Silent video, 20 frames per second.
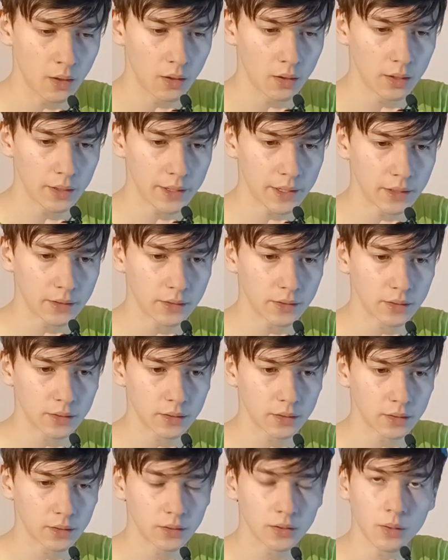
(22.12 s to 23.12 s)

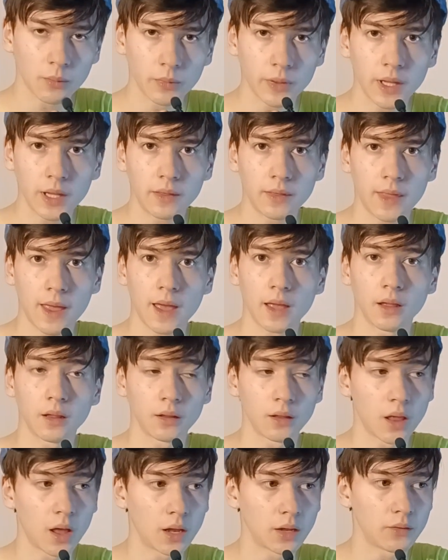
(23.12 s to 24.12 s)
It's something that a
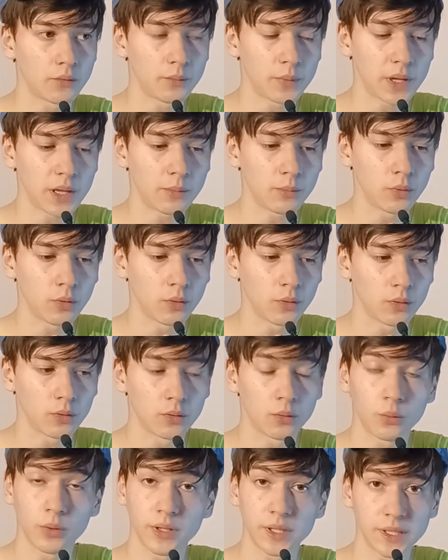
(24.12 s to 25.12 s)
lot of
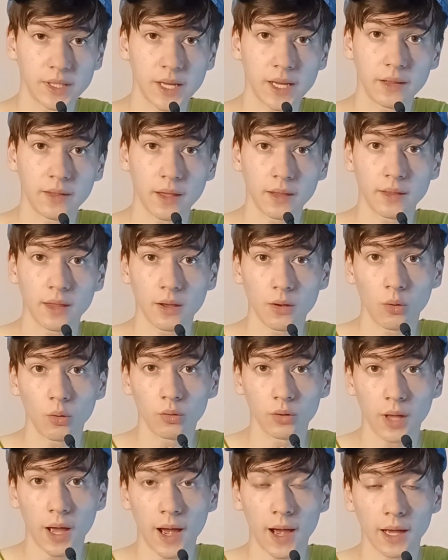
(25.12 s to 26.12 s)
people would say that they
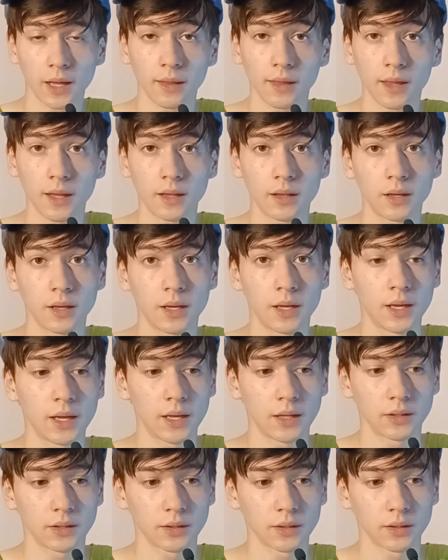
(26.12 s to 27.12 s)
hold highly.
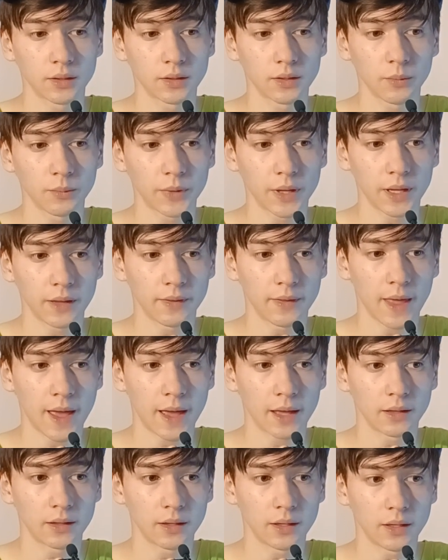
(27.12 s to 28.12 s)
It's something
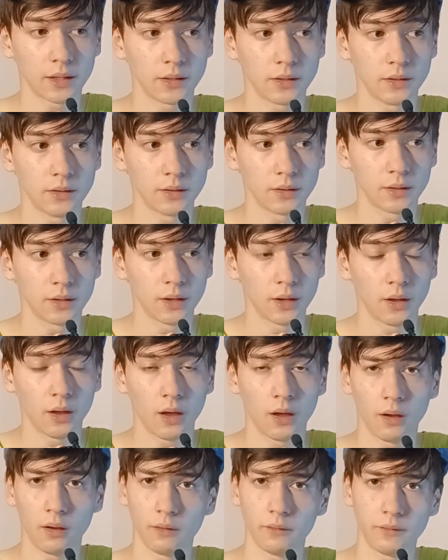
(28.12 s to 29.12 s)
that is
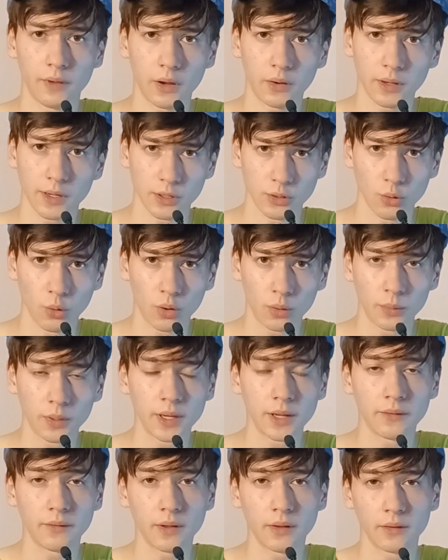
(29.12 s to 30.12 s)
very
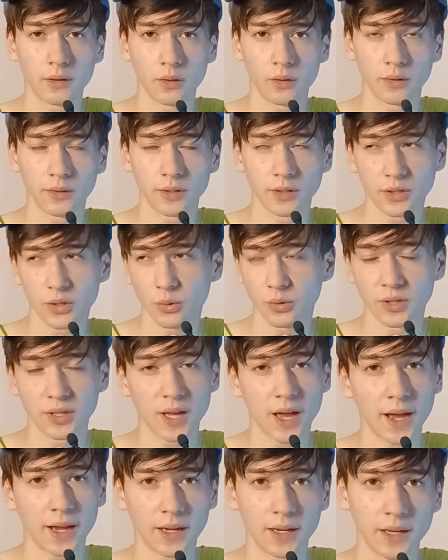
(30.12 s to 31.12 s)
normative in a
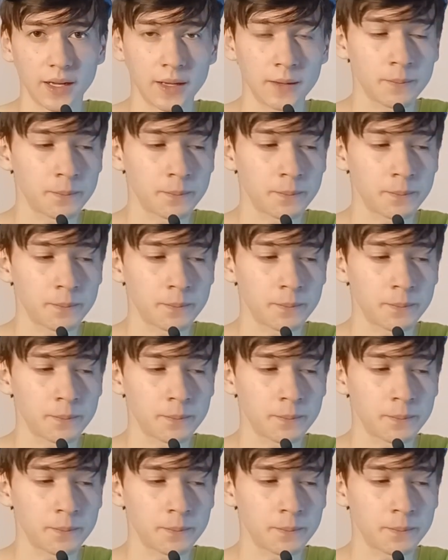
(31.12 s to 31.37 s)
society,